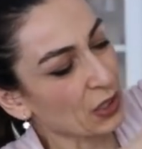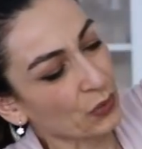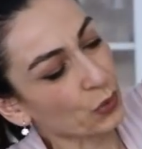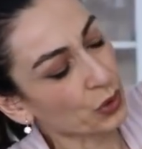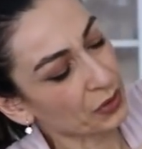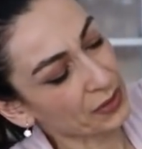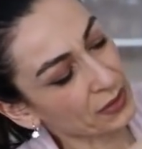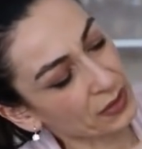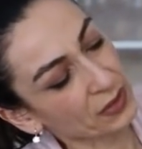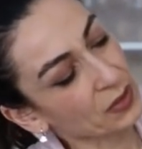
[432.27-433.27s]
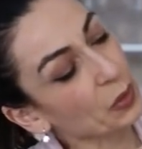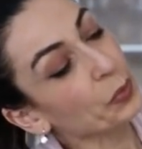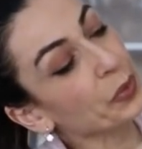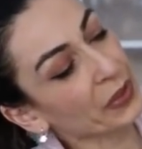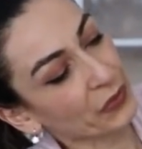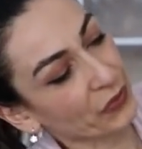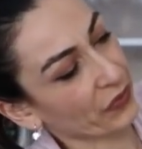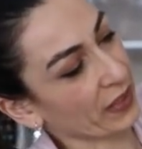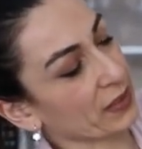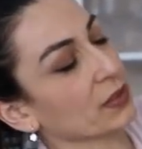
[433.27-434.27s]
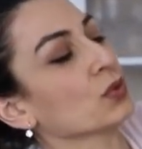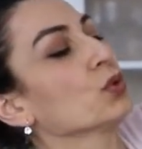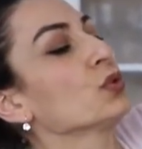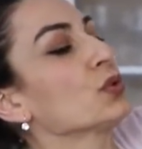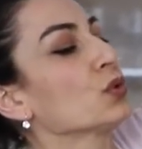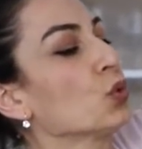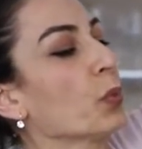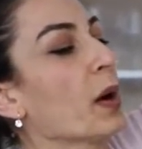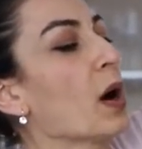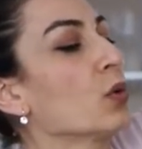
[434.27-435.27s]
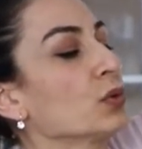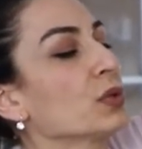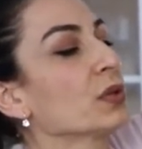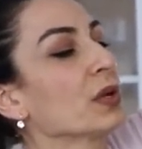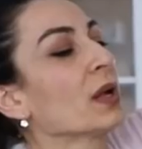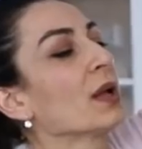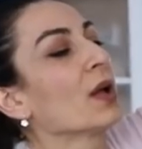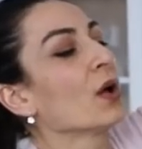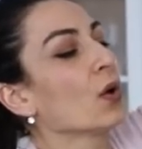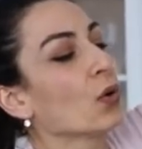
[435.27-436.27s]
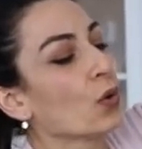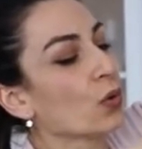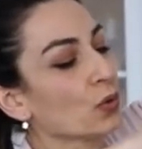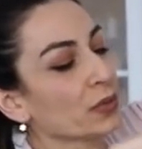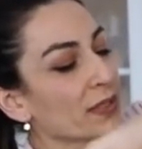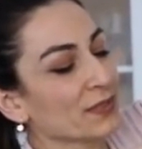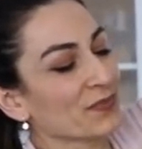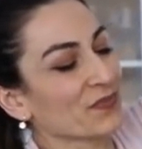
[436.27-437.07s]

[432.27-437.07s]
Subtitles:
works perfect to scoop out all the